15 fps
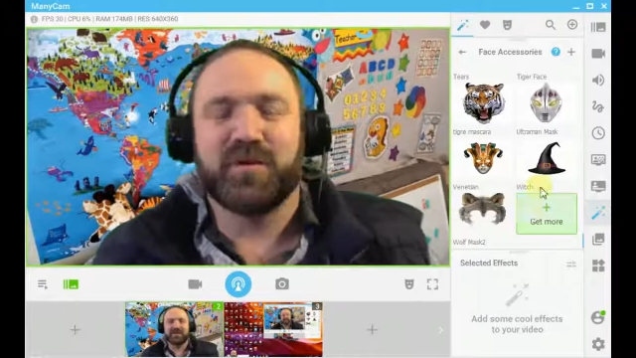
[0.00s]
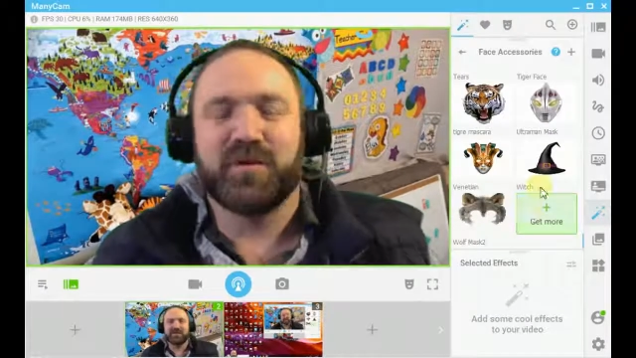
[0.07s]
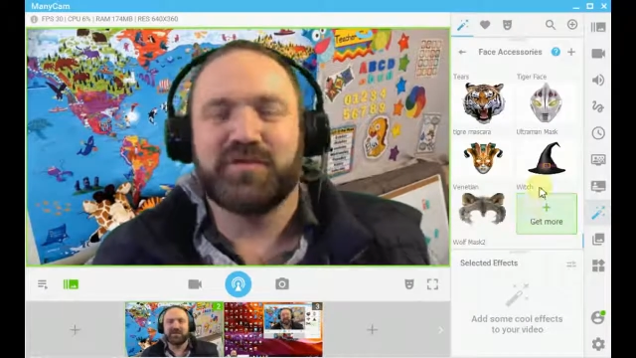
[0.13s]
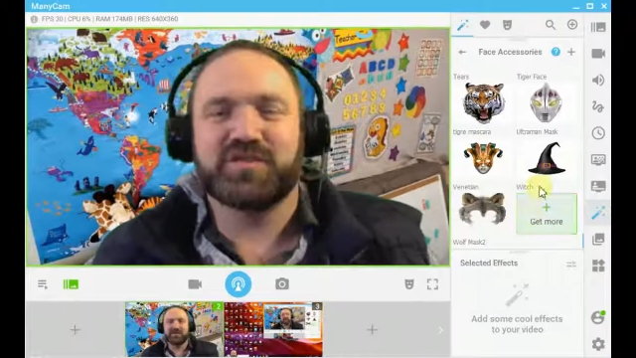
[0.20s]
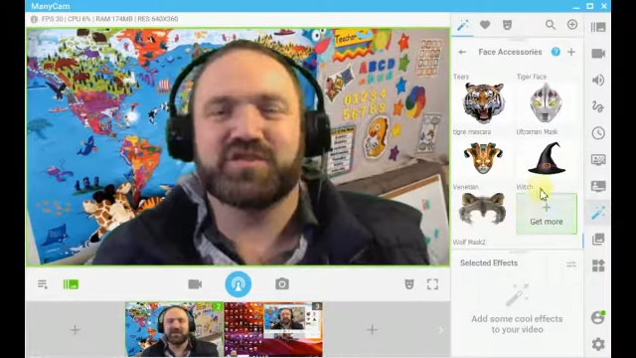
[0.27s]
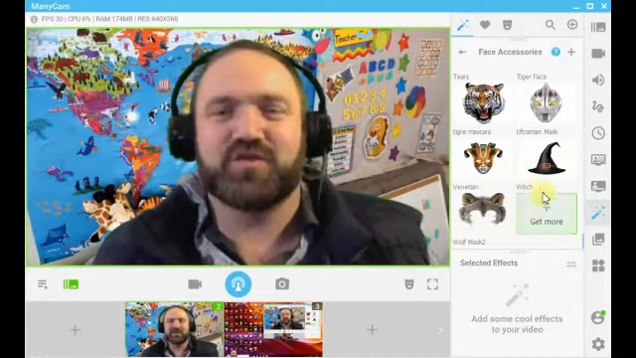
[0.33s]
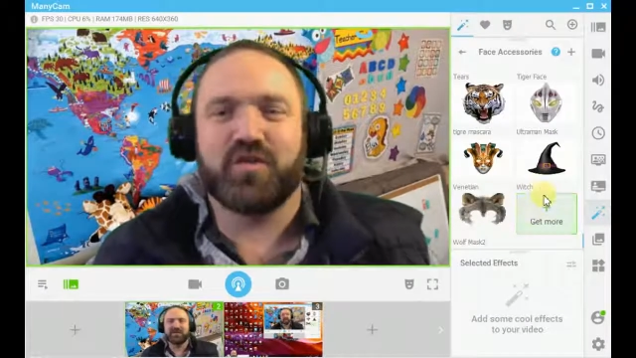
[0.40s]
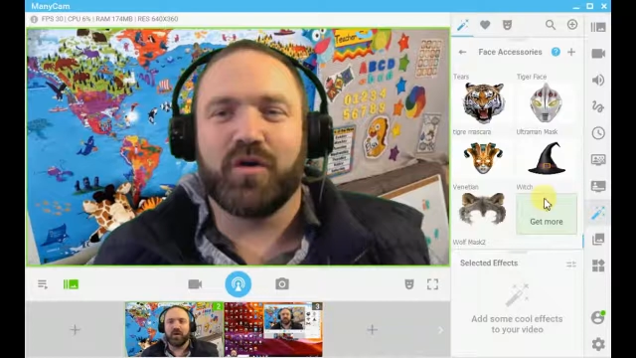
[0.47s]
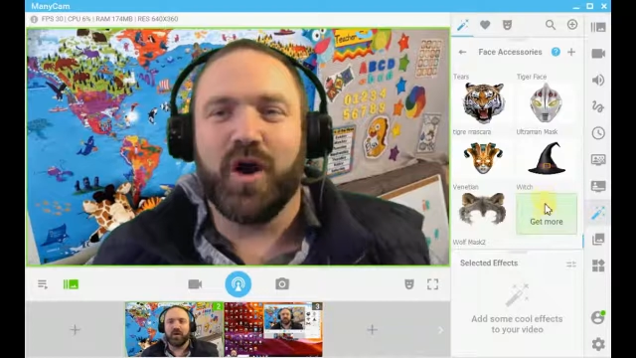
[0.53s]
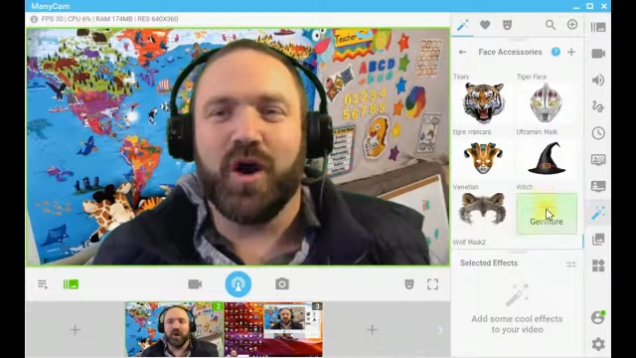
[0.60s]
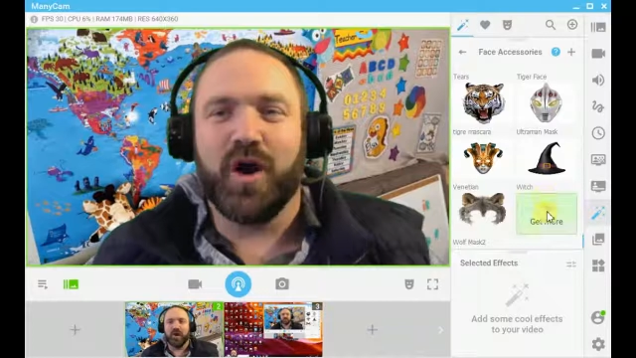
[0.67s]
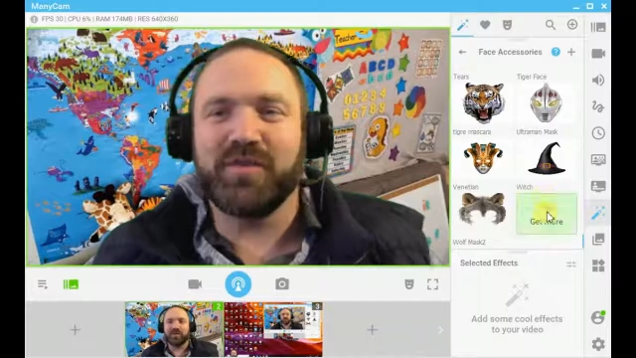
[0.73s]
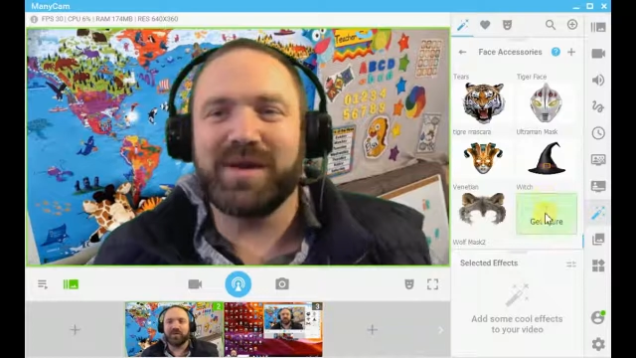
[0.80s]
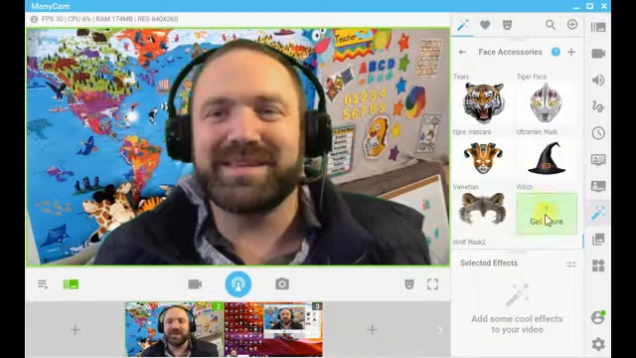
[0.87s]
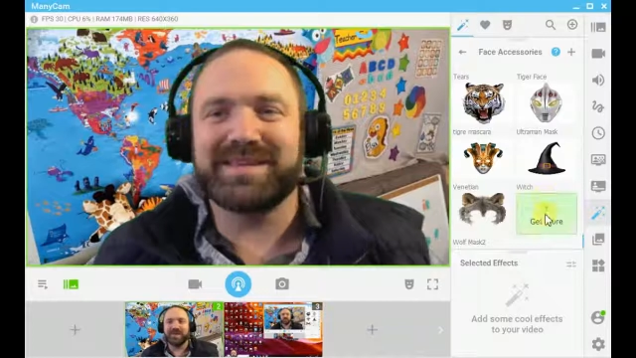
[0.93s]
Well, if you
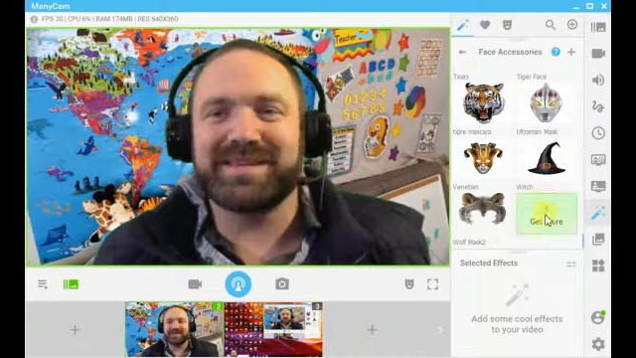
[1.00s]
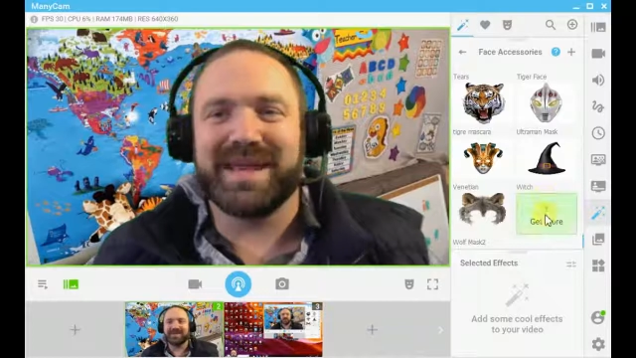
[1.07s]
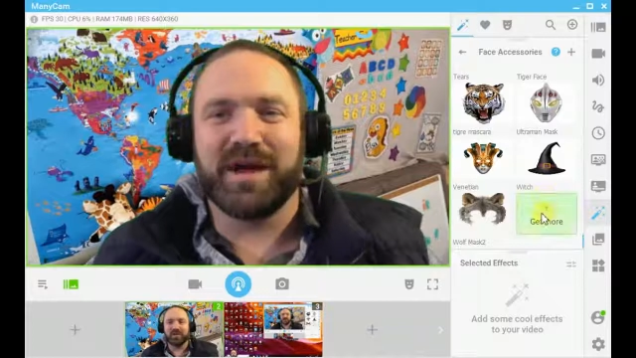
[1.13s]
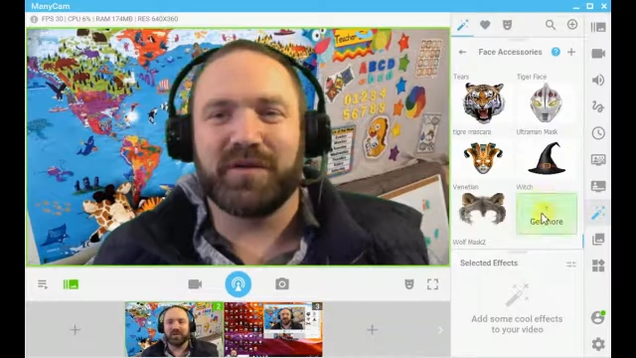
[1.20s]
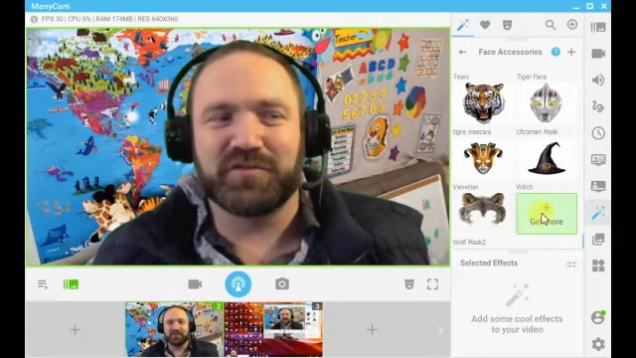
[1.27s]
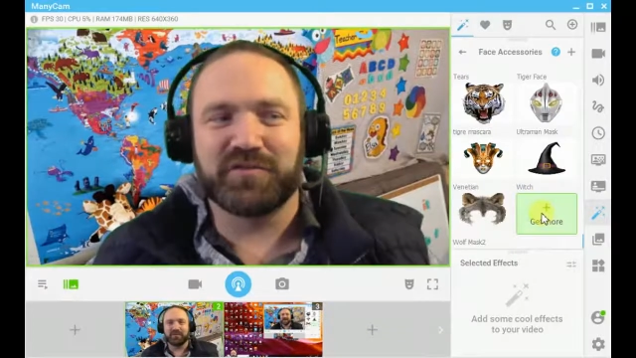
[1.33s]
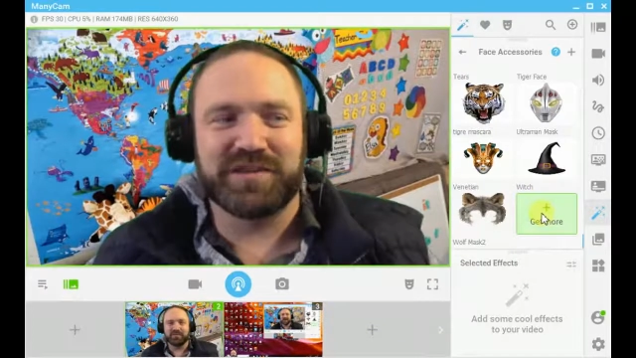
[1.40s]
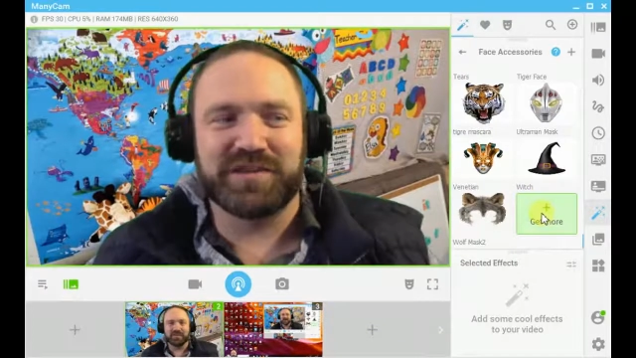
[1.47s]
scroll all the way down,